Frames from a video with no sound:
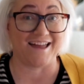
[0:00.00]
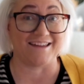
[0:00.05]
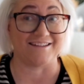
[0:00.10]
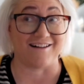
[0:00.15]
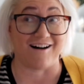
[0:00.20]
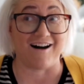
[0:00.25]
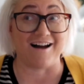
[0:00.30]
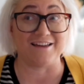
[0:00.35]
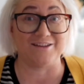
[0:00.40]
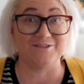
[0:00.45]
and
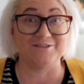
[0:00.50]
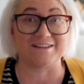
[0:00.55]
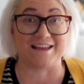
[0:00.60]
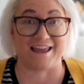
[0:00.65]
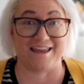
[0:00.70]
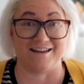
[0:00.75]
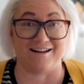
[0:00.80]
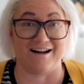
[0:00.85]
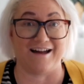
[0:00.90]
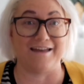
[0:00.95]
I use
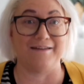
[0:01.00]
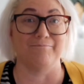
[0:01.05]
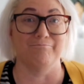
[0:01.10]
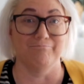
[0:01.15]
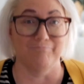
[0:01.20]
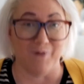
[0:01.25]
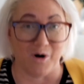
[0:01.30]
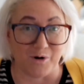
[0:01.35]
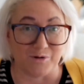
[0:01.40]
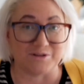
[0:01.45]
AI
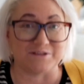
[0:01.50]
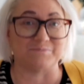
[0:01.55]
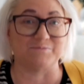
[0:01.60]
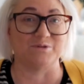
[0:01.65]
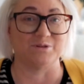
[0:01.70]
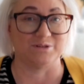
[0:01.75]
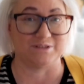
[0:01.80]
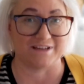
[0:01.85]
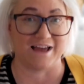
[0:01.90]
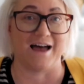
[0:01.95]

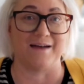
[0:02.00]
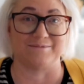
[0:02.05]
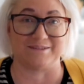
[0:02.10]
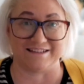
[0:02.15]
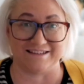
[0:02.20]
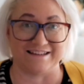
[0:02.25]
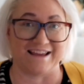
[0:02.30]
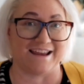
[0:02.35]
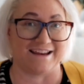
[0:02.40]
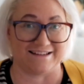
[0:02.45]
multiple times a
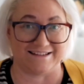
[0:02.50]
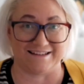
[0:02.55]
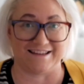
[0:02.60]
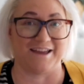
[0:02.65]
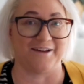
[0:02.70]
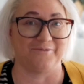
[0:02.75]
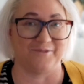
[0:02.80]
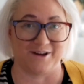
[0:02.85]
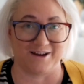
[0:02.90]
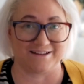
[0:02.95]
day to
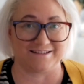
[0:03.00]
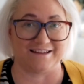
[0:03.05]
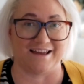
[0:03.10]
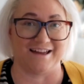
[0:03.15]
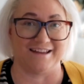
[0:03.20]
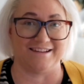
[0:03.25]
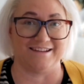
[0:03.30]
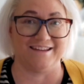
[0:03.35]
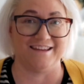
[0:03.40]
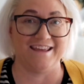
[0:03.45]
get work
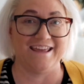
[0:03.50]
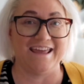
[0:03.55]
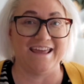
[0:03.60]
done.